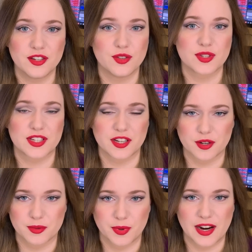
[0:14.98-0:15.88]
new
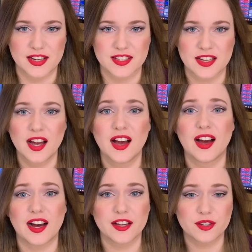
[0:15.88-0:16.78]
Synchron Brass.
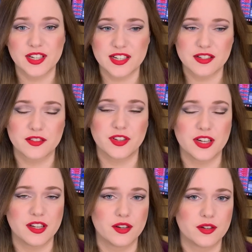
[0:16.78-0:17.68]
I already did a
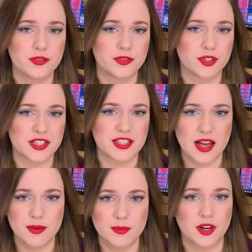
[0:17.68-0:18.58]
video for
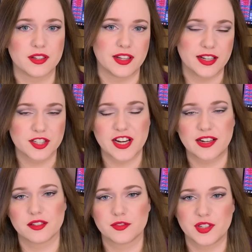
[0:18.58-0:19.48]
them on their
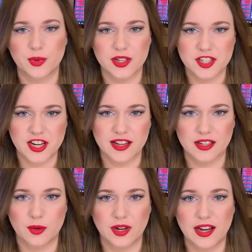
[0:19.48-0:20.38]
channel if you want to check
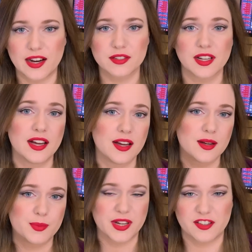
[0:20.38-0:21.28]
that one out,
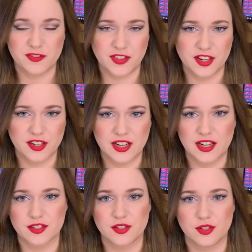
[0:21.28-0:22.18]
but I figured
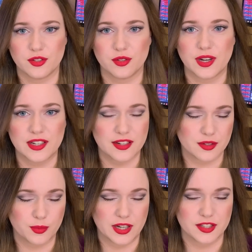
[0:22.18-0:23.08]
I'll do
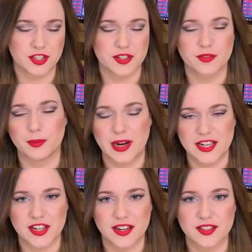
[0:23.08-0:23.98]
another one just for my
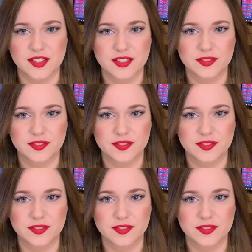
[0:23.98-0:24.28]
channel.